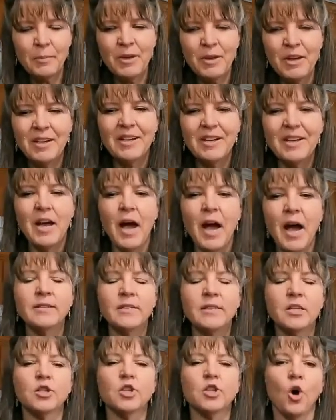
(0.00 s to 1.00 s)
I mean, it
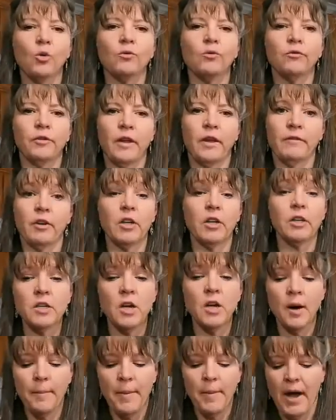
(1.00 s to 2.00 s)
has its own flavor.
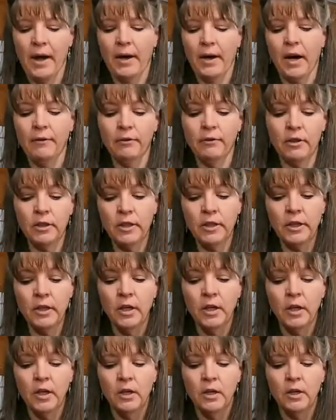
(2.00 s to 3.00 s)
It's not bad. I
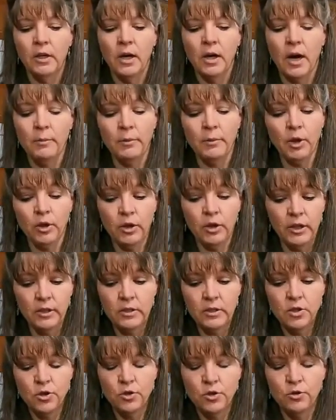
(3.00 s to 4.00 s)
really I'm
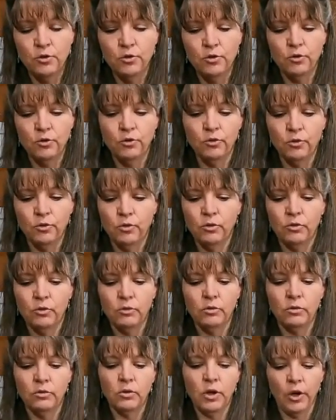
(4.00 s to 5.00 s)
learning to
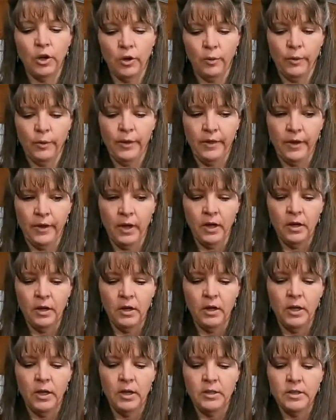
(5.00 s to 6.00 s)
cook with
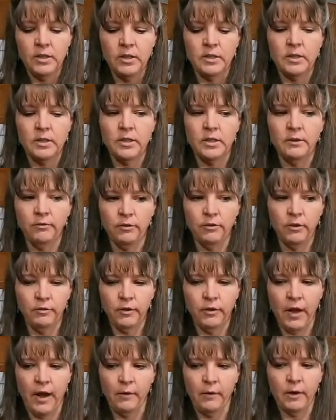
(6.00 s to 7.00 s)
it. It's a
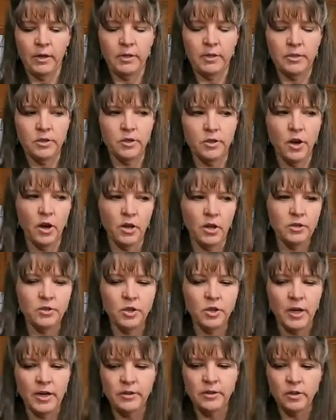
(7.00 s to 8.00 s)
different flour. It's not
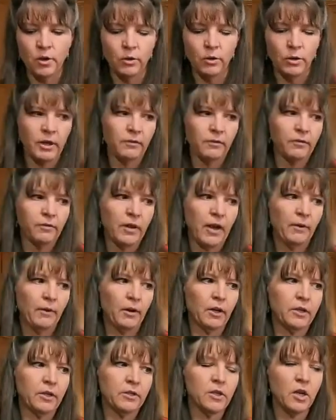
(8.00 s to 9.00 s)
as dry as coconut
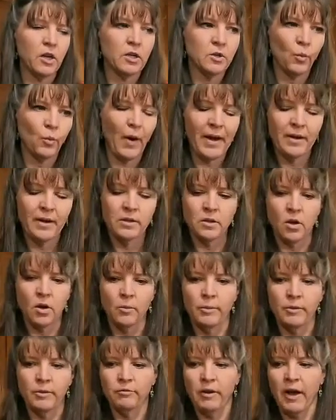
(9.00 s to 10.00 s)
flour. It's not as wet as
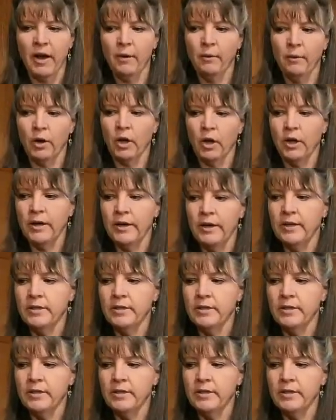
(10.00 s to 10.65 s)
almond flour.